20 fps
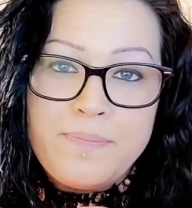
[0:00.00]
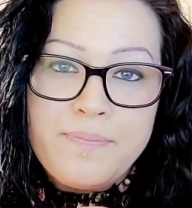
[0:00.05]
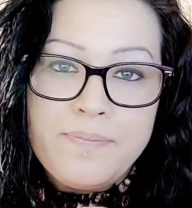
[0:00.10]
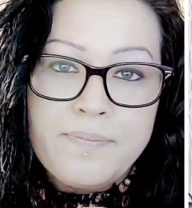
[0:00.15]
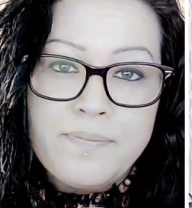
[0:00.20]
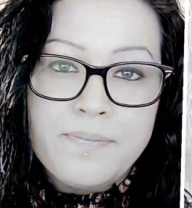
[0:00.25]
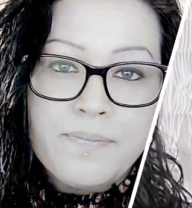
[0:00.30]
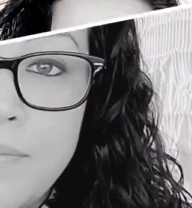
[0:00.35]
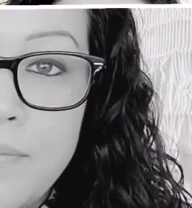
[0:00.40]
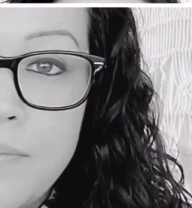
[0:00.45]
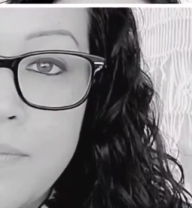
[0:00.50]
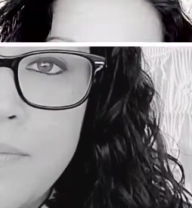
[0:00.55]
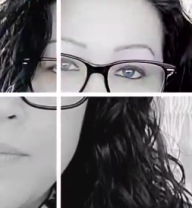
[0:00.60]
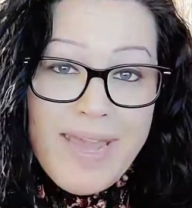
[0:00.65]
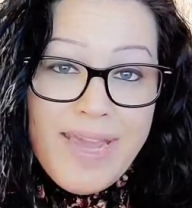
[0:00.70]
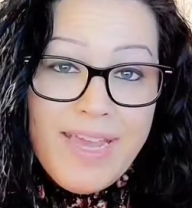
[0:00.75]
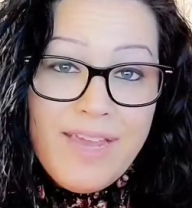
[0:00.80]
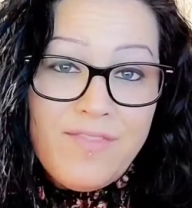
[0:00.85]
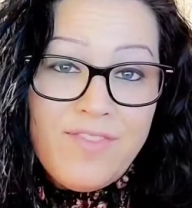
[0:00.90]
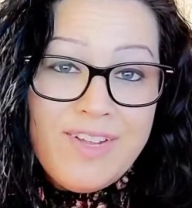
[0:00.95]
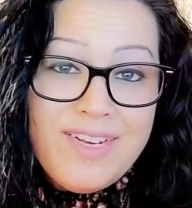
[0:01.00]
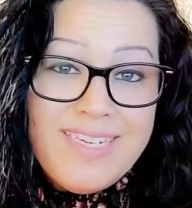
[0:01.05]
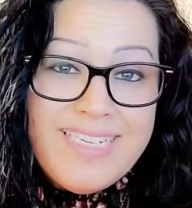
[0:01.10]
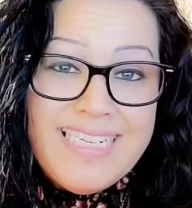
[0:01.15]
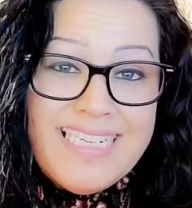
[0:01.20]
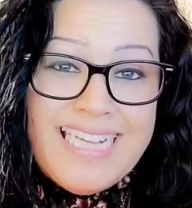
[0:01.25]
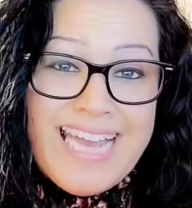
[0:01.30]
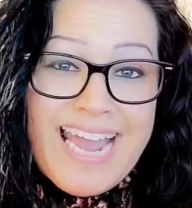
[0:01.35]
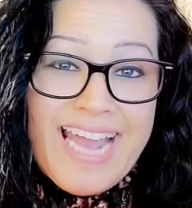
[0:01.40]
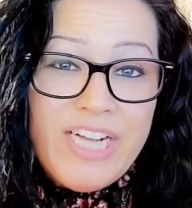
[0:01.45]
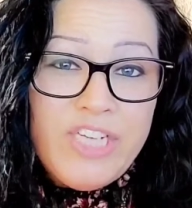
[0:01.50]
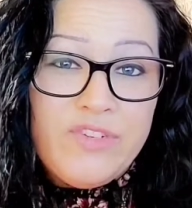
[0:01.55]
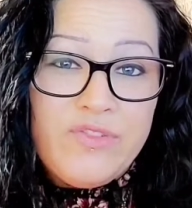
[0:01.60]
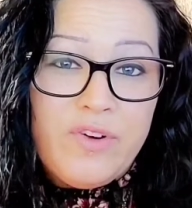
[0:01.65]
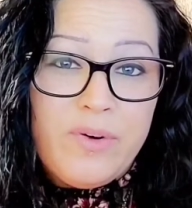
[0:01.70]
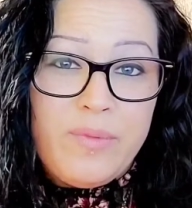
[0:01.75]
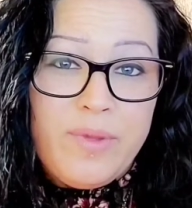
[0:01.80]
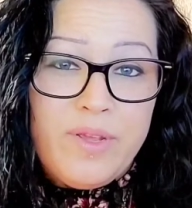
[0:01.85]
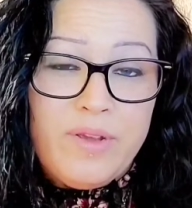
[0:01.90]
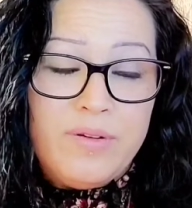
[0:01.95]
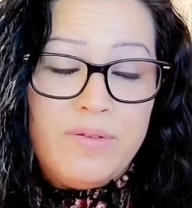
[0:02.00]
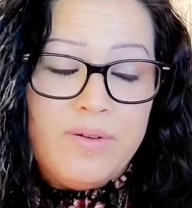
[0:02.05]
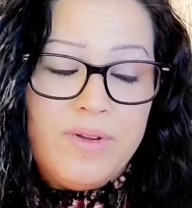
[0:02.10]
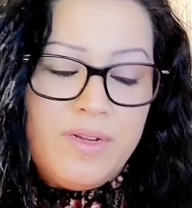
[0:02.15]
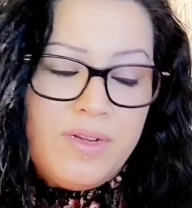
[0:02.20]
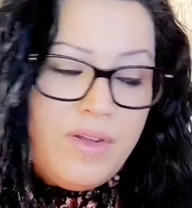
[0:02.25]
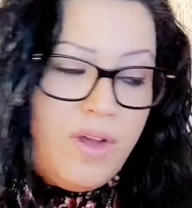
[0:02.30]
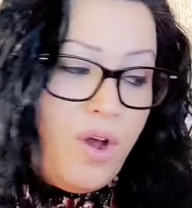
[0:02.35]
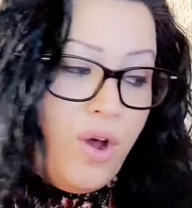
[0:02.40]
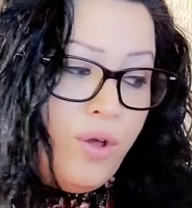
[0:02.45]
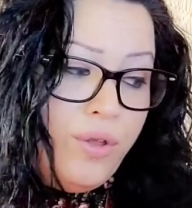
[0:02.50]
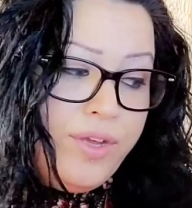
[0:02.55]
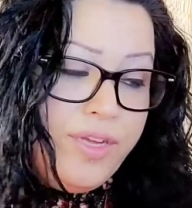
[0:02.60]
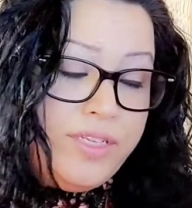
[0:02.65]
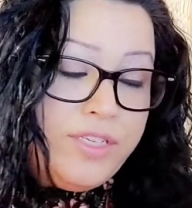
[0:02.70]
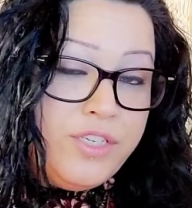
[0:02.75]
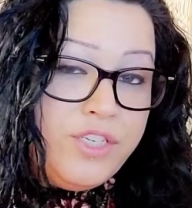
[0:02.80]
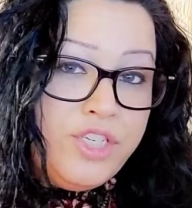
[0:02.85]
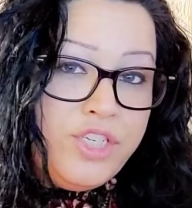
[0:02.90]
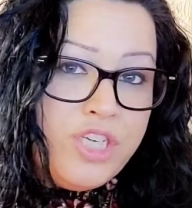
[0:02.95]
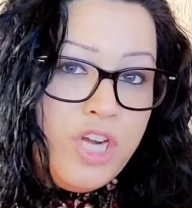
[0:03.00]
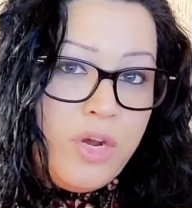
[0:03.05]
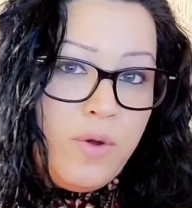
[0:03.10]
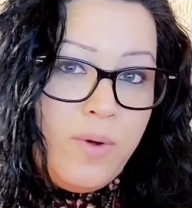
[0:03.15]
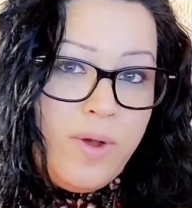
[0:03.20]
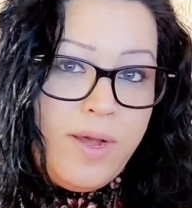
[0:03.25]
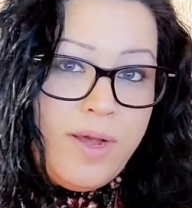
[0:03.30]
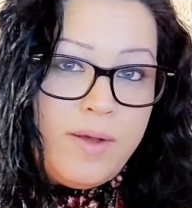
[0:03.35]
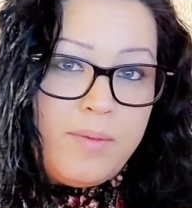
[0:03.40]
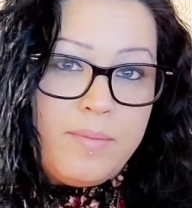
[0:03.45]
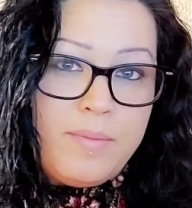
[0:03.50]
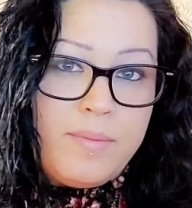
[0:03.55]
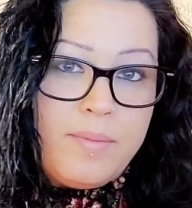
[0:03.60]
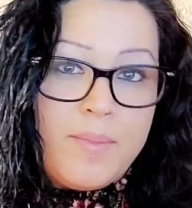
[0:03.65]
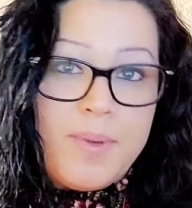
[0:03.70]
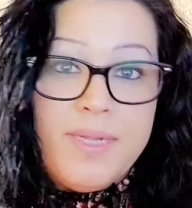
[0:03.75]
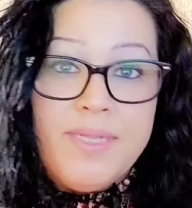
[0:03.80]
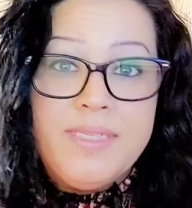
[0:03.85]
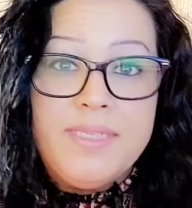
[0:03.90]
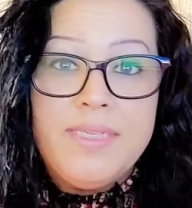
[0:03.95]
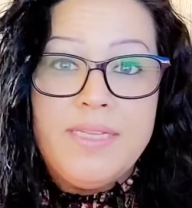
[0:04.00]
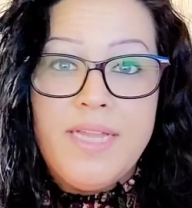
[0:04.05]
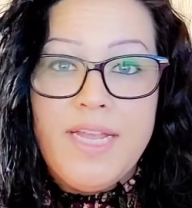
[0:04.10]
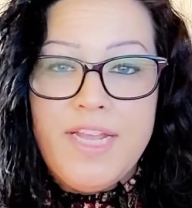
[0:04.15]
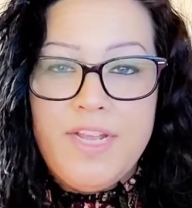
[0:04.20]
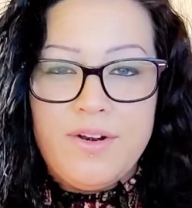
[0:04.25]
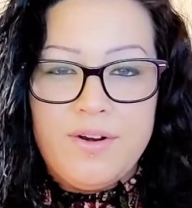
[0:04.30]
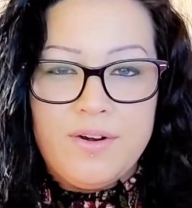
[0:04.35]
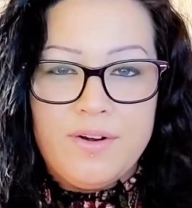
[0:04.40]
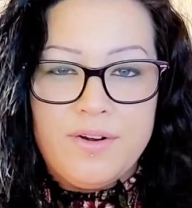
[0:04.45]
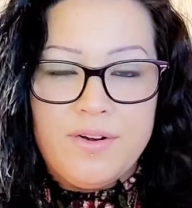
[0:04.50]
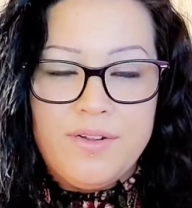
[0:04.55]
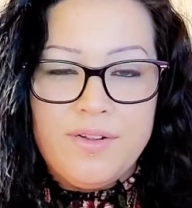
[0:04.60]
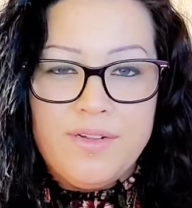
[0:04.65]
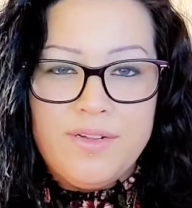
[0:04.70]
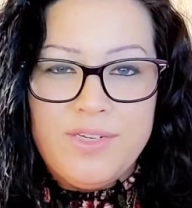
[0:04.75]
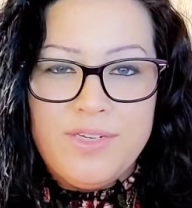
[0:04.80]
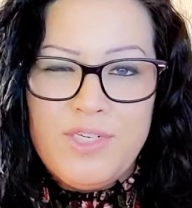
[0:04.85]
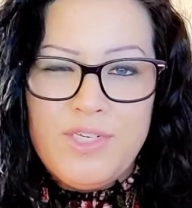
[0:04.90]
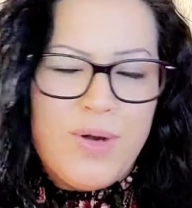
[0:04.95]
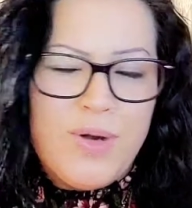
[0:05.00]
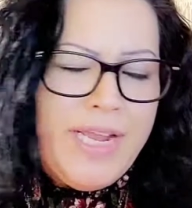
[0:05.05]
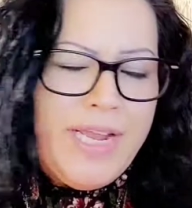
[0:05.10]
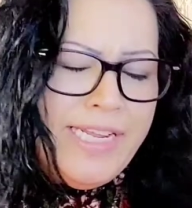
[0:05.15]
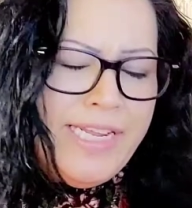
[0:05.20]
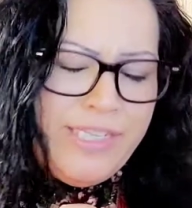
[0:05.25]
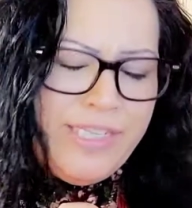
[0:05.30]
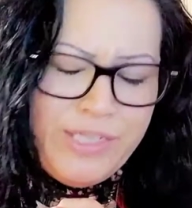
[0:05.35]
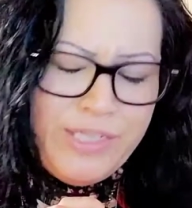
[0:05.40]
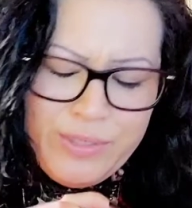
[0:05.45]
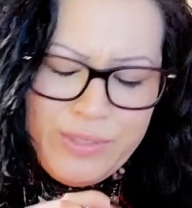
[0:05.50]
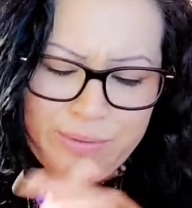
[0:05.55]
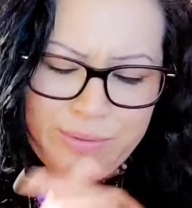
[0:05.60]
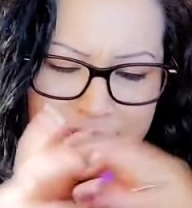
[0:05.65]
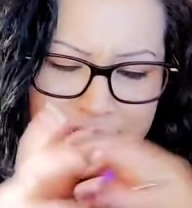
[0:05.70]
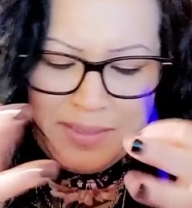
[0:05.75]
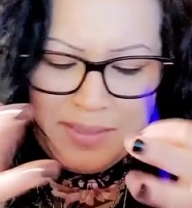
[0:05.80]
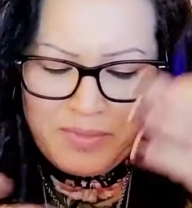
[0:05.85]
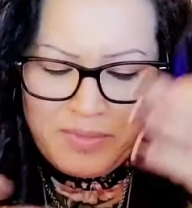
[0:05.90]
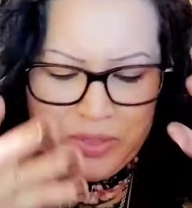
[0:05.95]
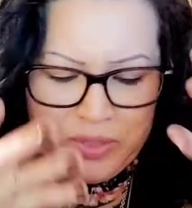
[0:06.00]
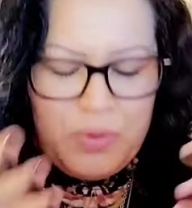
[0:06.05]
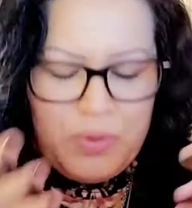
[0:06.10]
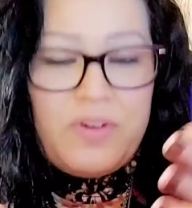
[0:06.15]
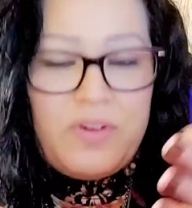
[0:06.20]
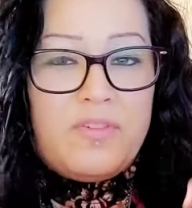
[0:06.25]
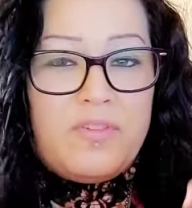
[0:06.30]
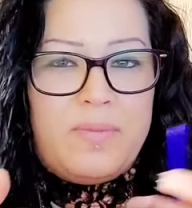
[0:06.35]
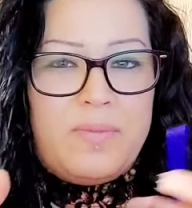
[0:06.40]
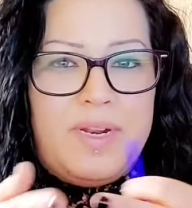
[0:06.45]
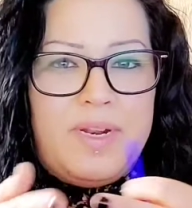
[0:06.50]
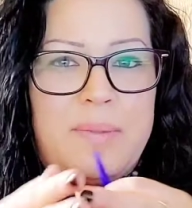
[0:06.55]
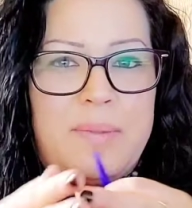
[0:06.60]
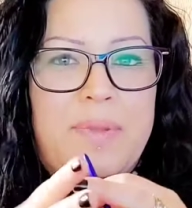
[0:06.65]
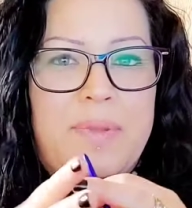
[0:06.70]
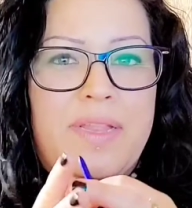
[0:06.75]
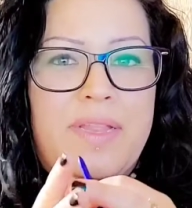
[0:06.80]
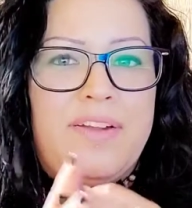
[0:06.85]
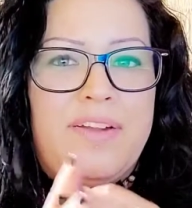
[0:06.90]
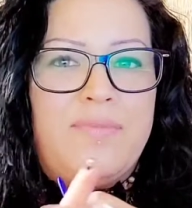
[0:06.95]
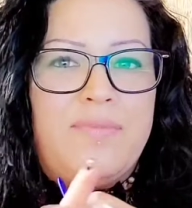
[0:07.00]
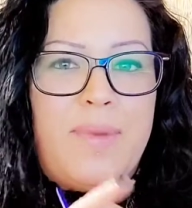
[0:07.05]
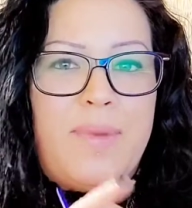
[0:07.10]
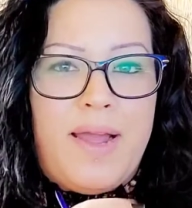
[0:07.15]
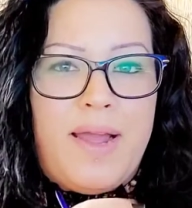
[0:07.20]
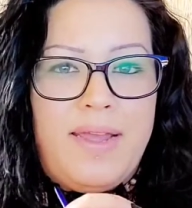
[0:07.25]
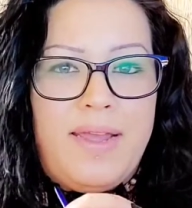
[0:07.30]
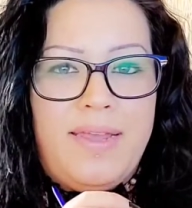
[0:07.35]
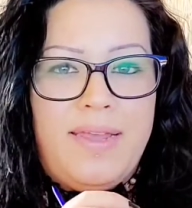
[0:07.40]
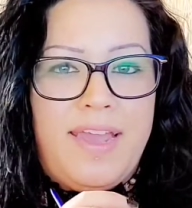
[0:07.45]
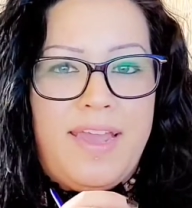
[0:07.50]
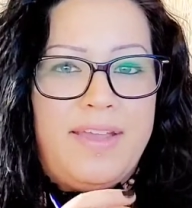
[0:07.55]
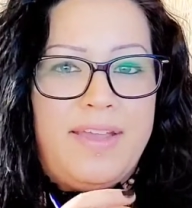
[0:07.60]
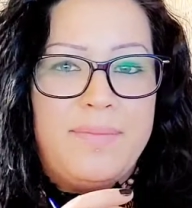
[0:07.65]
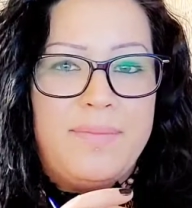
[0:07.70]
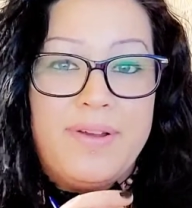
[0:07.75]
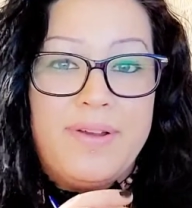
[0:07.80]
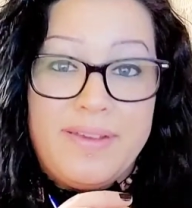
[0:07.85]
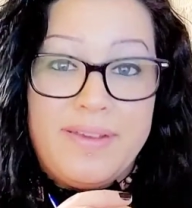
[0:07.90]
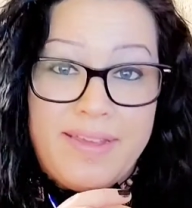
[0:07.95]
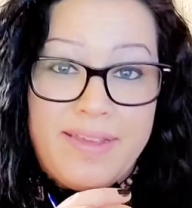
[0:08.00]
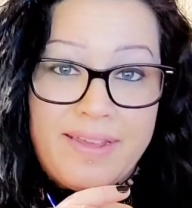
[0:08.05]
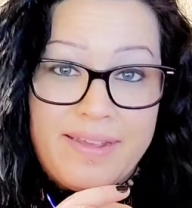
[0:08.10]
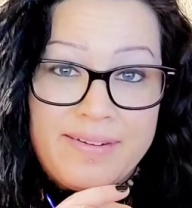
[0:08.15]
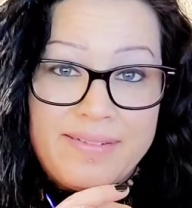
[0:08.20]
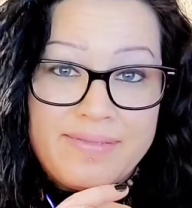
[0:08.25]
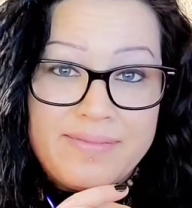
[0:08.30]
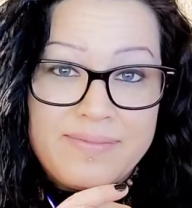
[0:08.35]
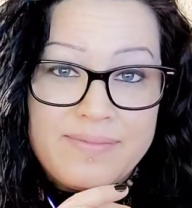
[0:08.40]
They may even detach from you, only to show up months later, trying to do some sort of manipulative mind game again.